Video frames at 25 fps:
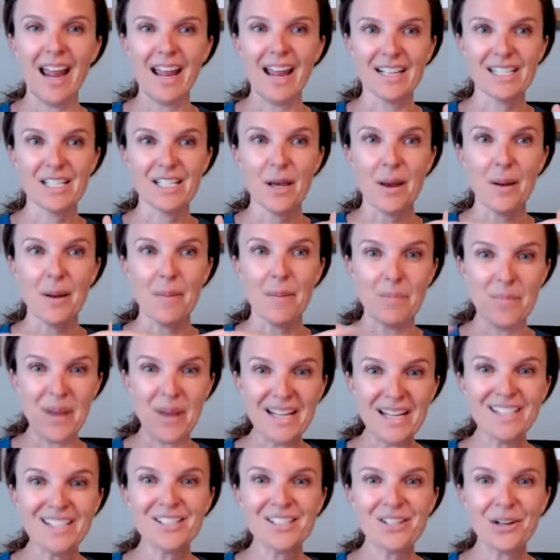And
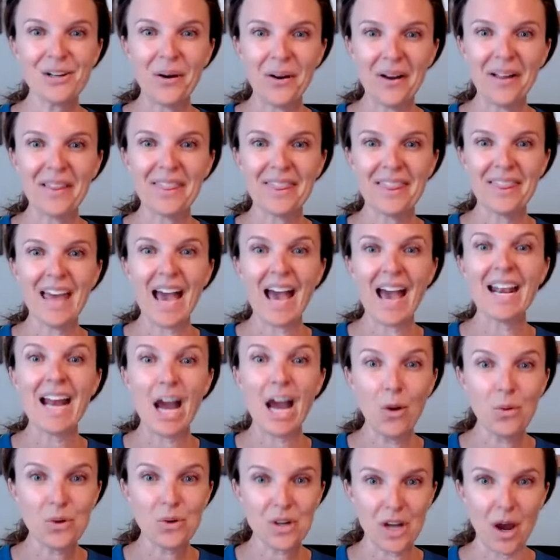based on
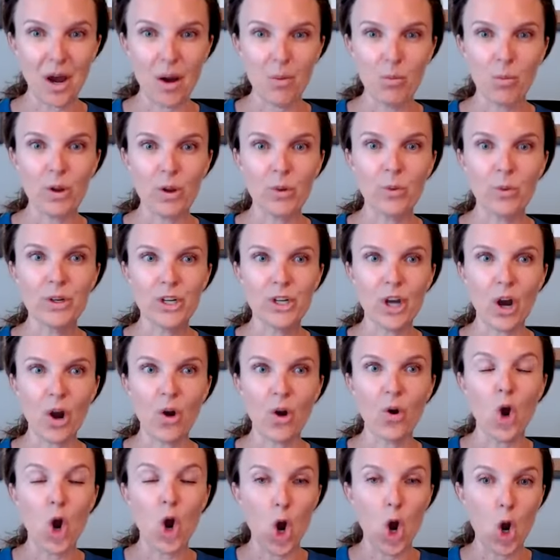that outcome, we would
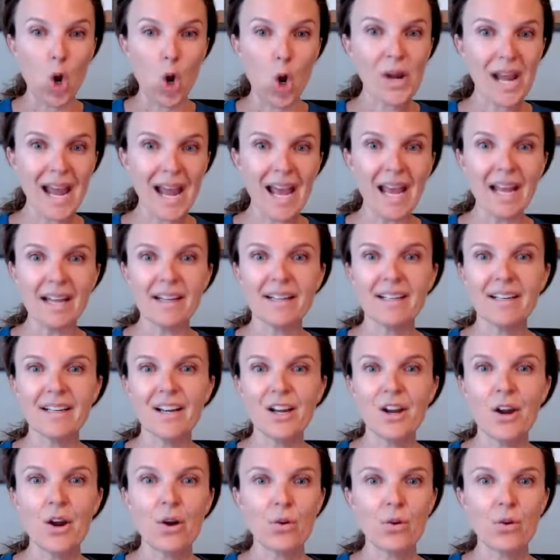go, okay,